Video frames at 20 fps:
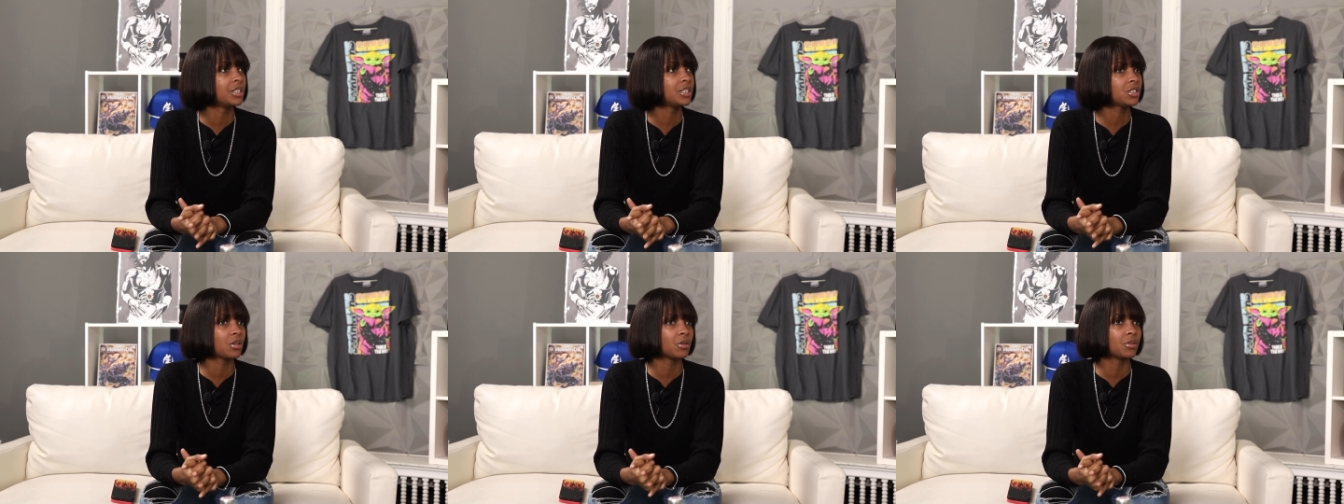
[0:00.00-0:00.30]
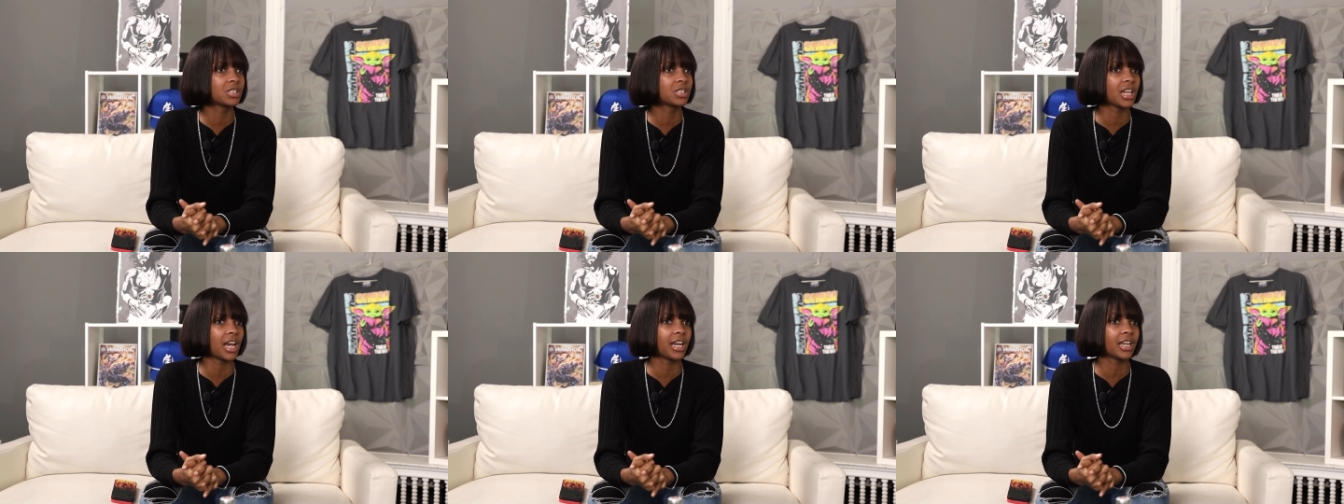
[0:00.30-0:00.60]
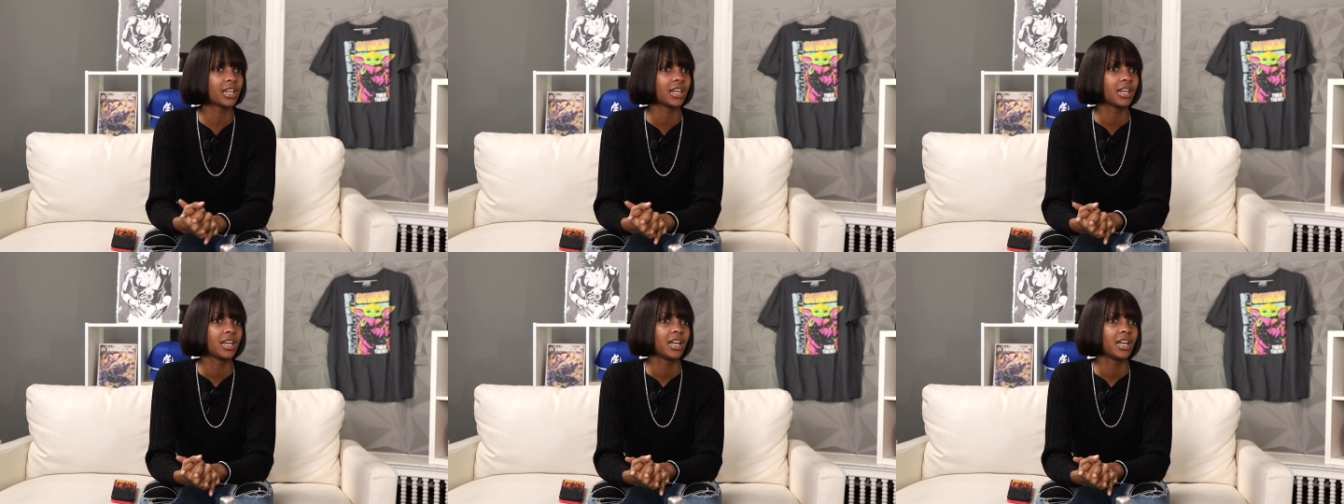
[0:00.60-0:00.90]
So it was
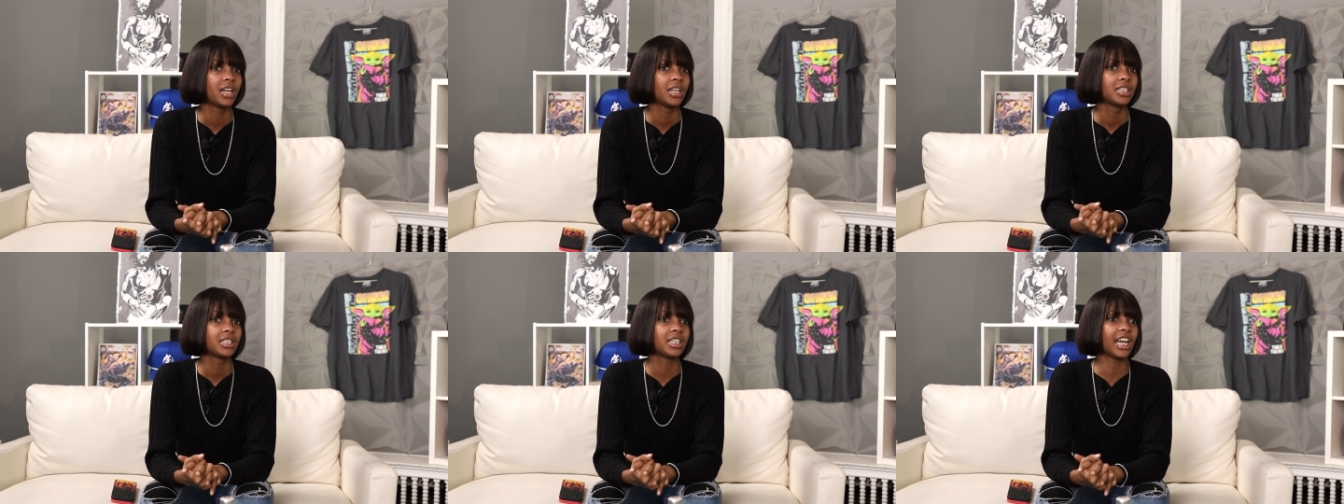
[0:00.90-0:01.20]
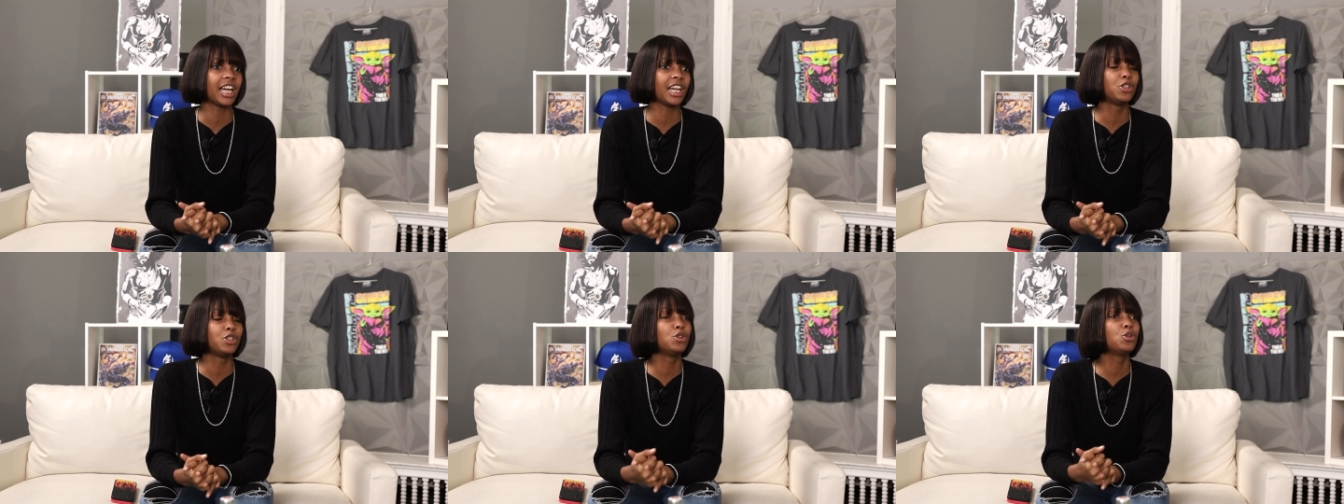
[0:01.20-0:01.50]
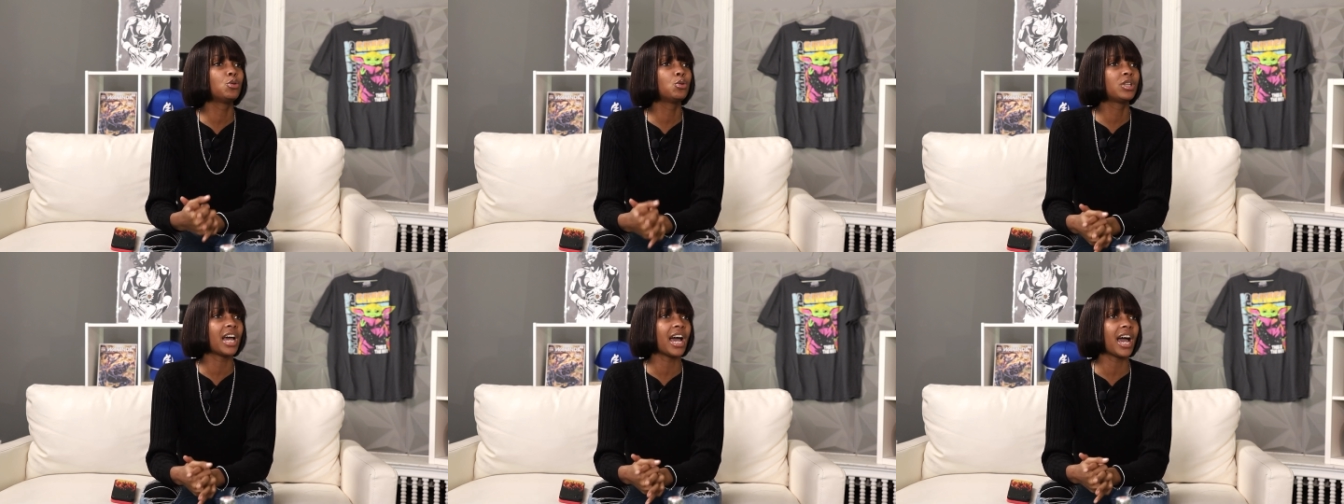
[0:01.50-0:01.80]
like they
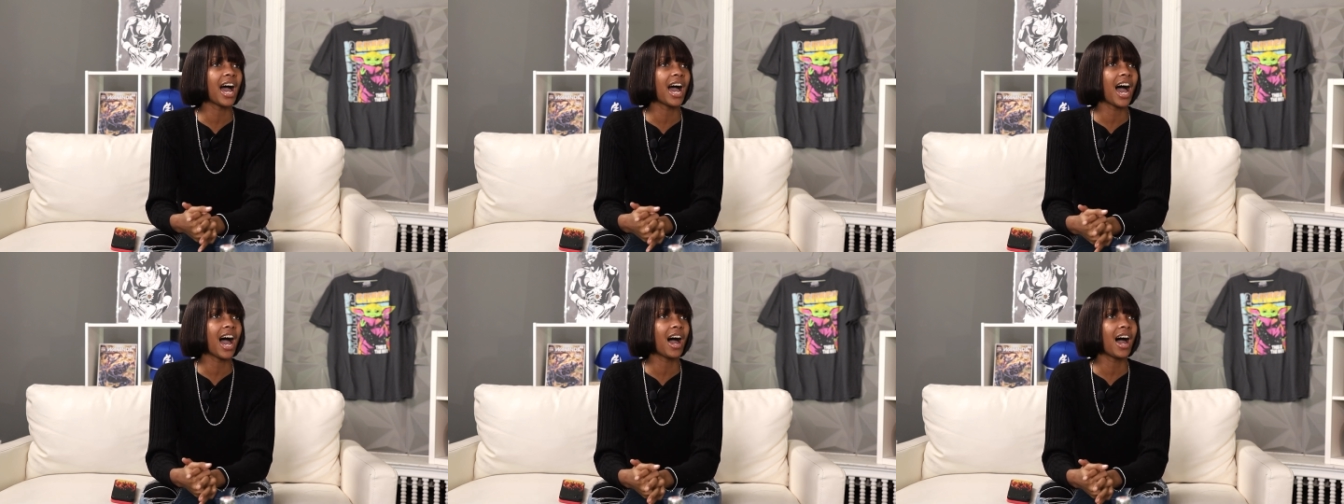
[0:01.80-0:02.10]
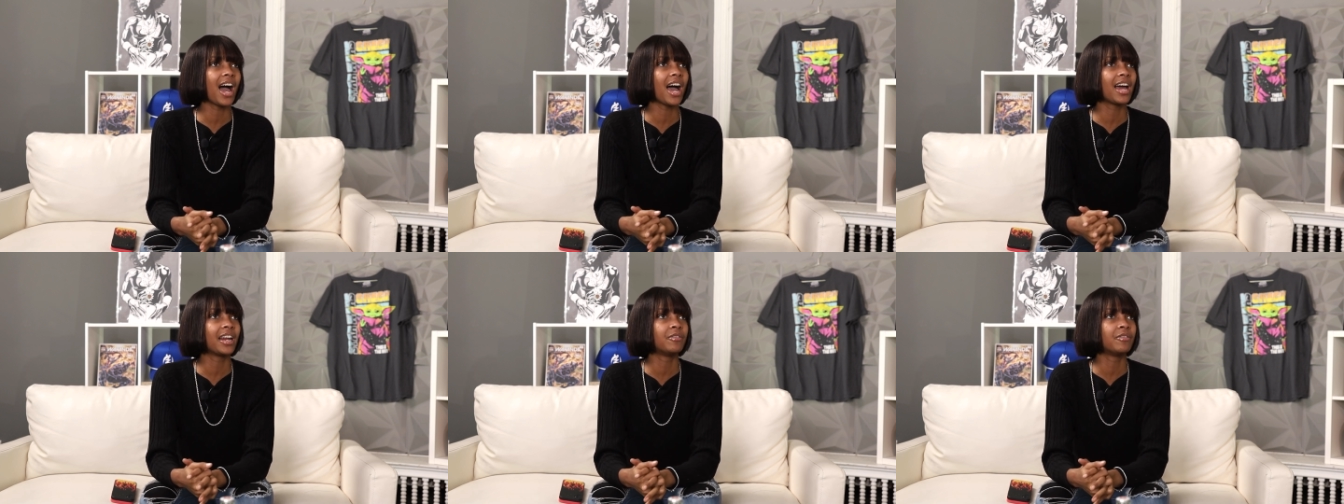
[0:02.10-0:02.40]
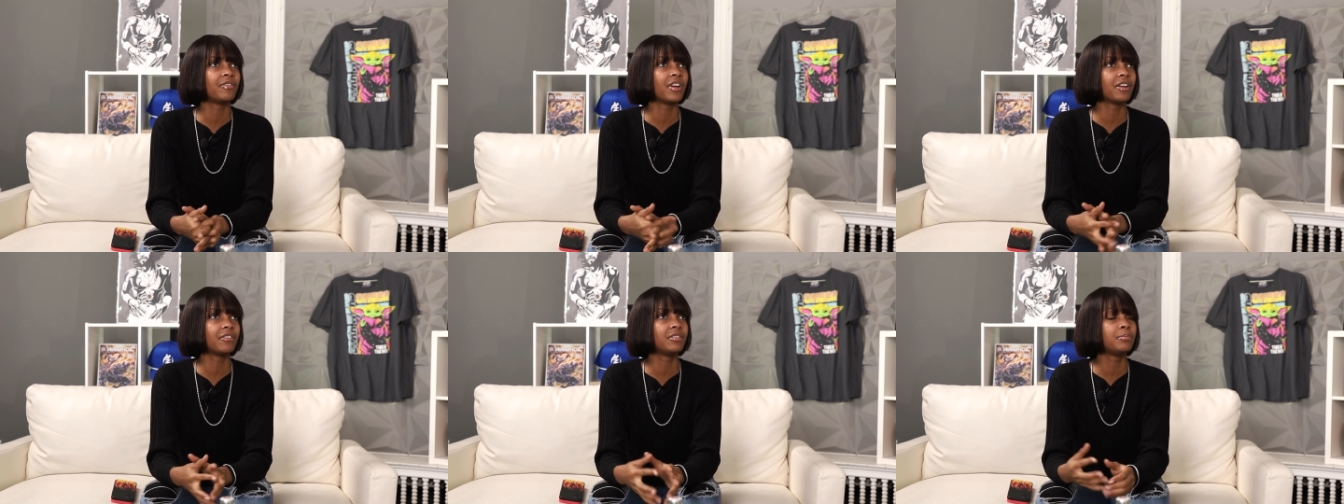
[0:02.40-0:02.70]
knew that I had a
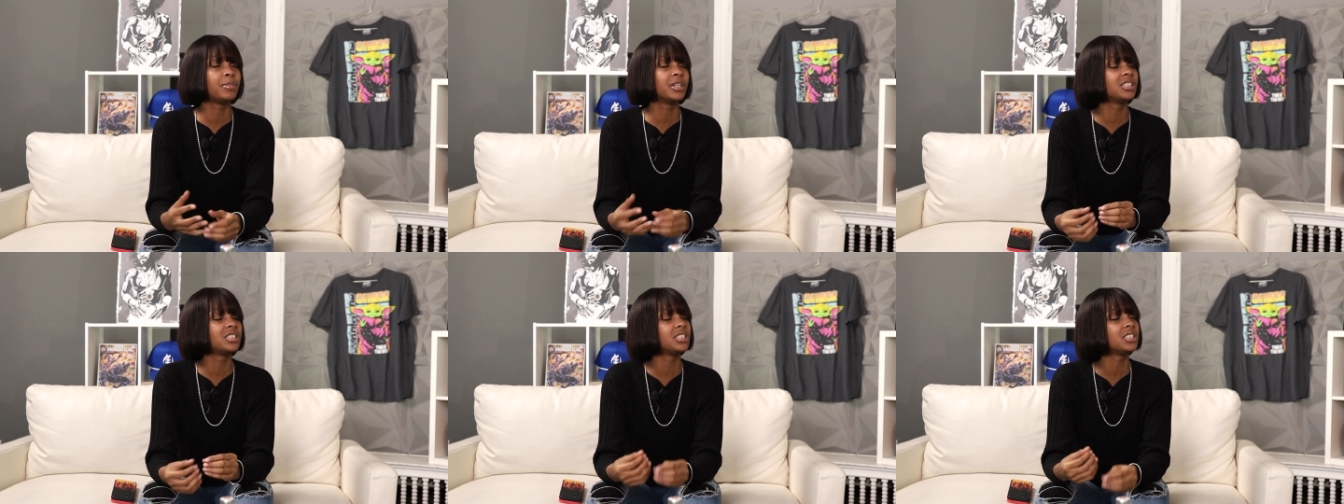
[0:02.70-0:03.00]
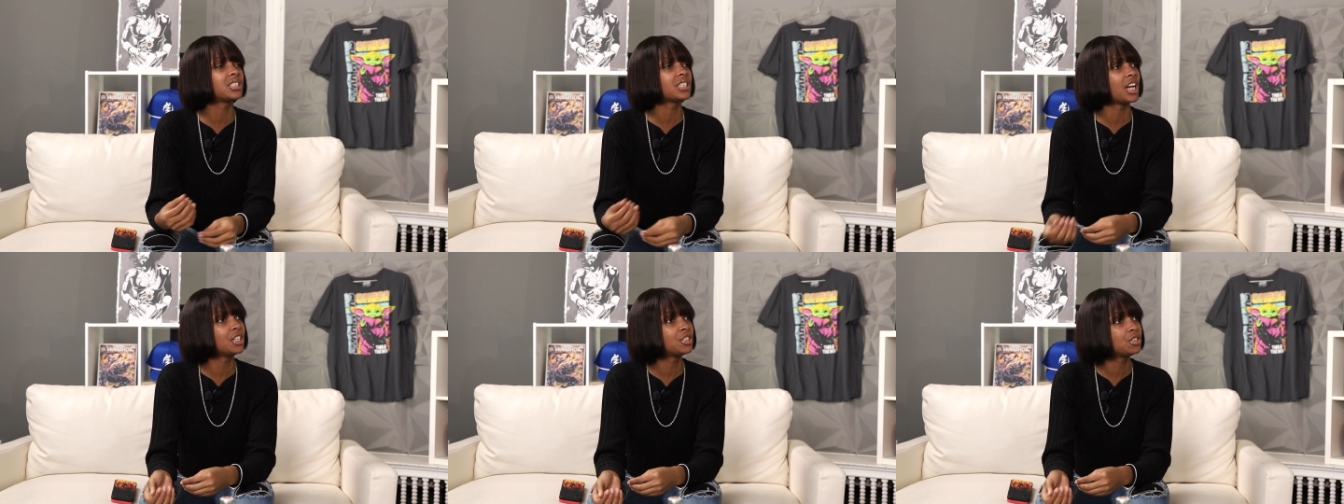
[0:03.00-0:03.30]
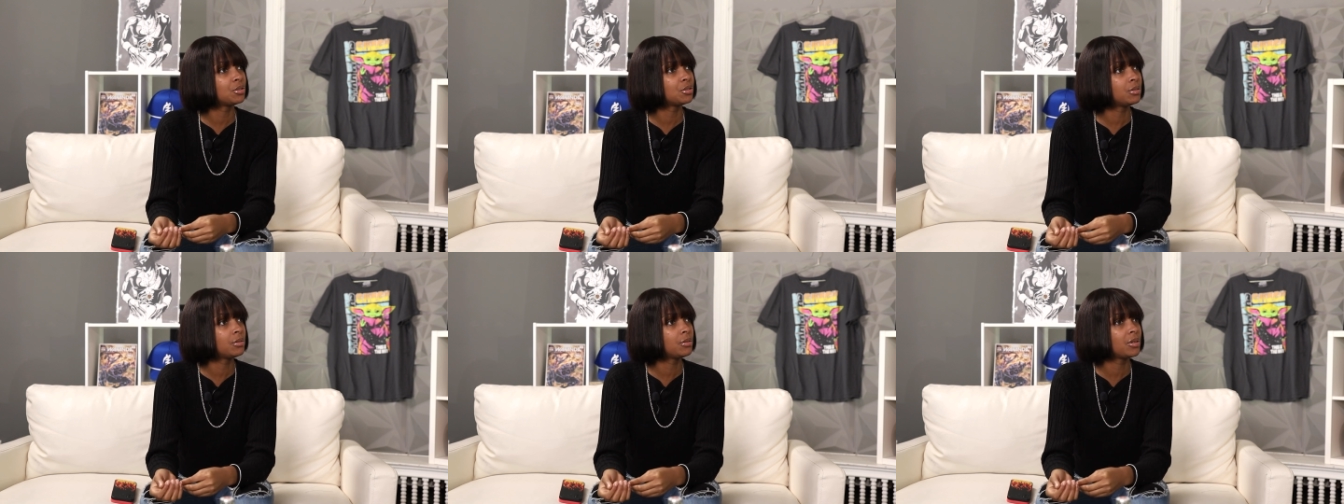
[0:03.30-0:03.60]
very busy
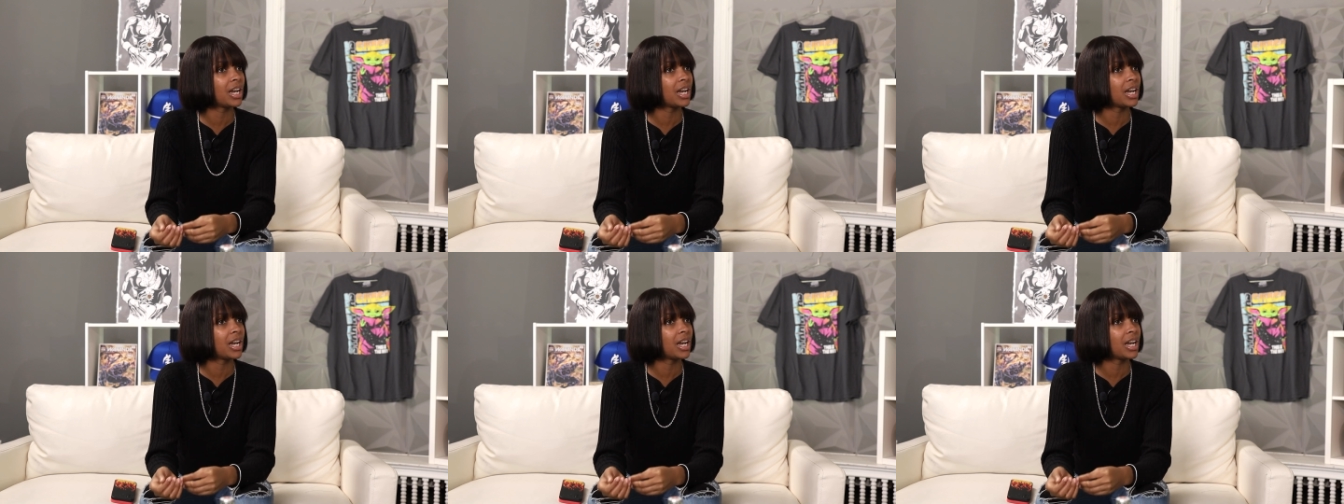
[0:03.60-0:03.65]
schedule.